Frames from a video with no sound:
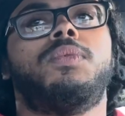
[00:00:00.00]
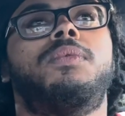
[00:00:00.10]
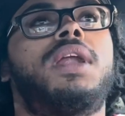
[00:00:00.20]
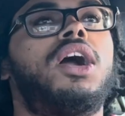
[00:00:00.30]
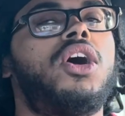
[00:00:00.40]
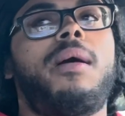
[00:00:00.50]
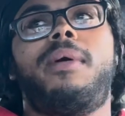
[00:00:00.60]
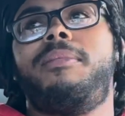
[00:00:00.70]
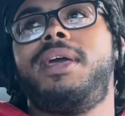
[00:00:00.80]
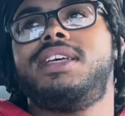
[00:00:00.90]
When I call
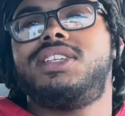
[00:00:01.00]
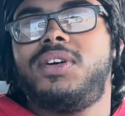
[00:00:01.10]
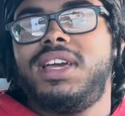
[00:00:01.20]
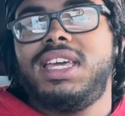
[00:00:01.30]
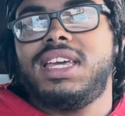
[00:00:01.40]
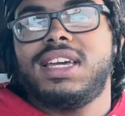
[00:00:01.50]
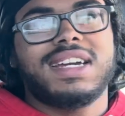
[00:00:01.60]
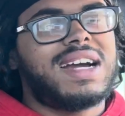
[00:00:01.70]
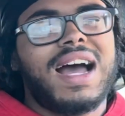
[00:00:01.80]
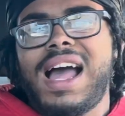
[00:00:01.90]
my man So, he,
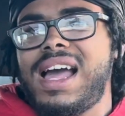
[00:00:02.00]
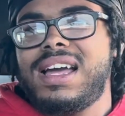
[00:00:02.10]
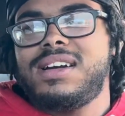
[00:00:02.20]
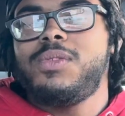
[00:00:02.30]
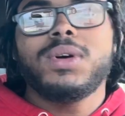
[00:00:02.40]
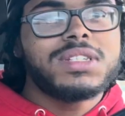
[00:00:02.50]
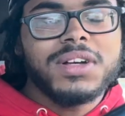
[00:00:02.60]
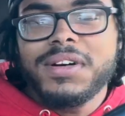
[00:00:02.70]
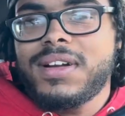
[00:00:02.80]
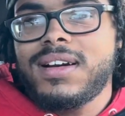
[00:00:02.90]
what's
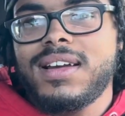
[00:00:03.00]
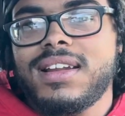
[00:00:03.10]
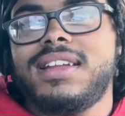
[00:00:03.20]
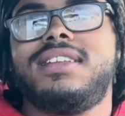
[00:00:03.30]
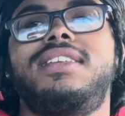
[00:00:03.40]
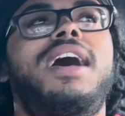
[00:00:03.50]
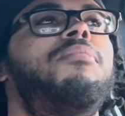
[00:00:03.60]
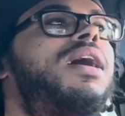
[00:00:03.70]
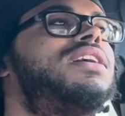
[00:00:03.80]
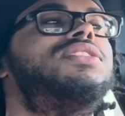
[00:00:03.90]
going on? Now,
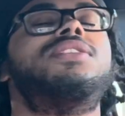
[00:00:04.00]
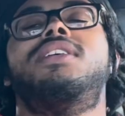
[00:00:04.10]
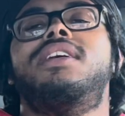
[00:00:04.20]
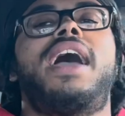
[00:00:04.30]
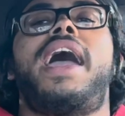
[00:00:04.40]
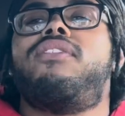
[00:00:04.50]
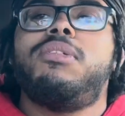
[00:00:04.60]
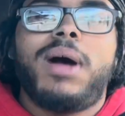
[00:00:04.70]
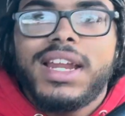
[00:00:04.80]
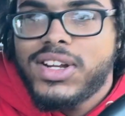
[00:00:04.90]
mind you,
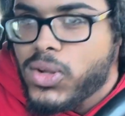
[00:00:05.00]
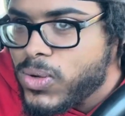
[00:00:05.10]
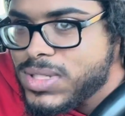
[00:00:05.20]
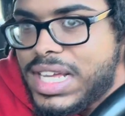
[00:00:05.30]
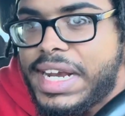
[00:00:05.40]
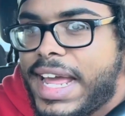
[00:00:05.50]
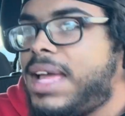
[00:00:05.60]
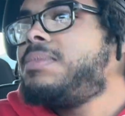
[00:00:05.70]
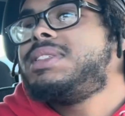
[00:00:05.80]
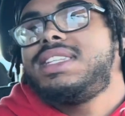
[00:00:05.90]
everybody knows the
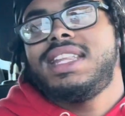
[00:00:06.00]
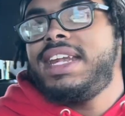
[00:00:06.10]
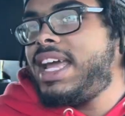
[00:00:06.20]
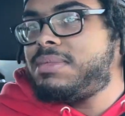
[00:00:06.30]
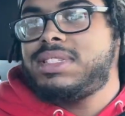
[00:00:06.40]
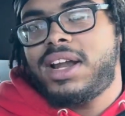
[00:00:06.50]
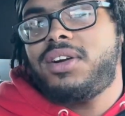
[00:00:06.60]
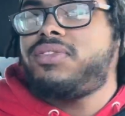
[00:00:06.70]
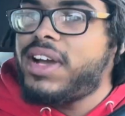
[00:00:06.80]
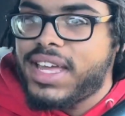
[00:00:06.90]
names that are
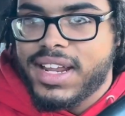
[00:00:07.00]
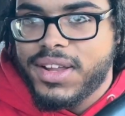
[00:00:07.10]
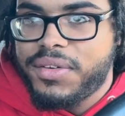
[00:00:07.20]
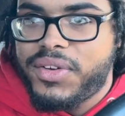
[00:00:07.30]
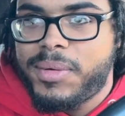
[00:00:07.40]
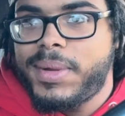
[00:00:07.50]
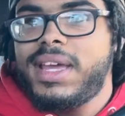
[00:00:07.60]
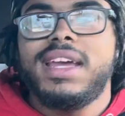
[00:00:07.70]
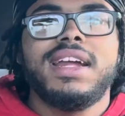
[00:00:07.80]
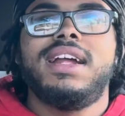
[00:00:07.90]
fighting, you feel me?
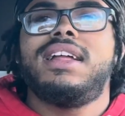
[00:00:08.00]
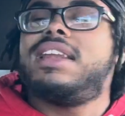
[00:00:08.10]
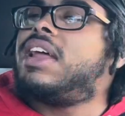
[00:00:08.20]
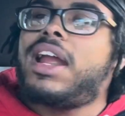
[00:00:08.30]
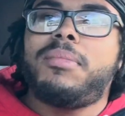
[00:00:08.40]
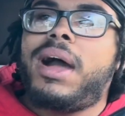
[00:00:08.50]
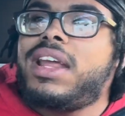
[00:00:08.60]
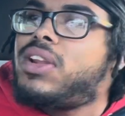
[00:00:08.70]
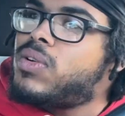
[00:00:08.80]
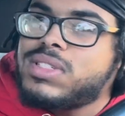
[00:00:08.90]
Everybody
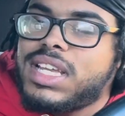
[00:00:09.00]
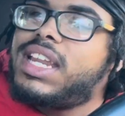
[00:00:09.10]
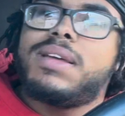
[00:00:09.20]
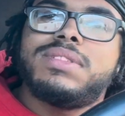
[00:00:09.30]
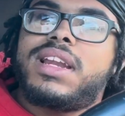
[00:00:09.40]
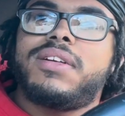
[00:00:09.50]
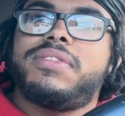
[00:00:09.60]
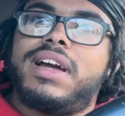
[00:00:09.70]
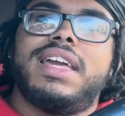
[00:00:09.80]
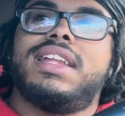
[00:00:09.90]
knows the names that are
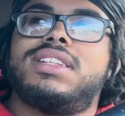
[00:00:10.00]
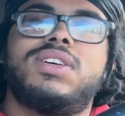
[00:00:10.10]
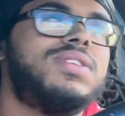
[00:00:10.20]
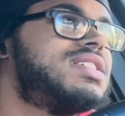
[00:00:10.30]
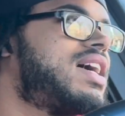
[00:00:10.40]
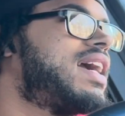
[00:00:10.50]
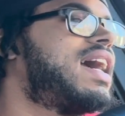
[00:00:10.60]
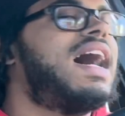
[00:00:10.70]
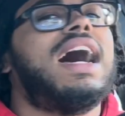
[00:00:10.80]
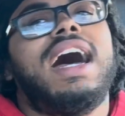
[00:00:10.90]
fighting. So, it's
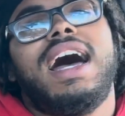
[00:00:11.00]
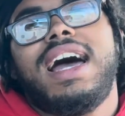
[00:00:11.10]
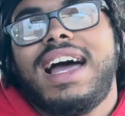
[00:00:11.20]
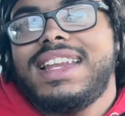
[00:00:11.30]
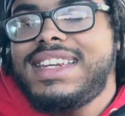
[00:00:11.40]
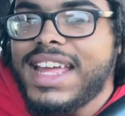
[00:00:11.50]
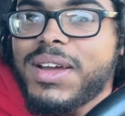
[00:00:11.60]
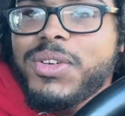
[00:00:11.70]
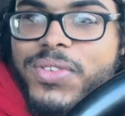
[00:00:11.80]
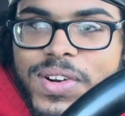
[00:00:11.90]
like,
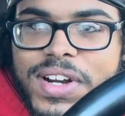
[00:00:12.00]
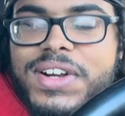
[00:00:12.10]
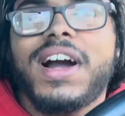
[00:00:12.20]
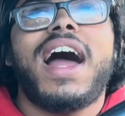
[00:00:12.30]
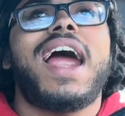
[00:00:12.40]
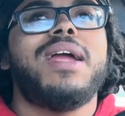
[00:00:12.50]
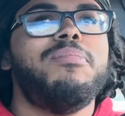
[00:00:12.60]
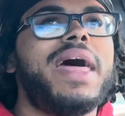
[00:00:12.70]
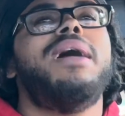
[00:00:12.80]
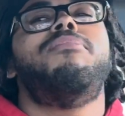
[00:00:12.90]
damn, for real? All right,
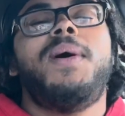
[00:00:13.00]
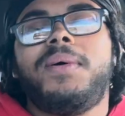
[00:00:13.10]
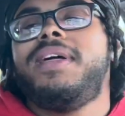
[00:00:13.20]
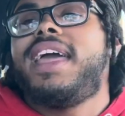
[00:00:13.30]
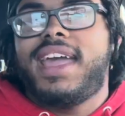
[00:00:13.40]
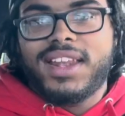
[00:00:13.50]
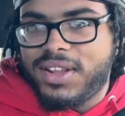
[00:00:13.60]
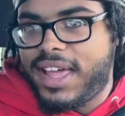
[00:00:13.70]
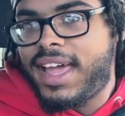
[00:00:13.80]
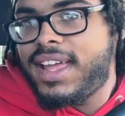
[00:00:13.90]
bet, boom. And
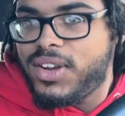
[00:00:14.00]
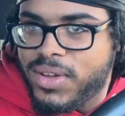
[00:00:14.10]
you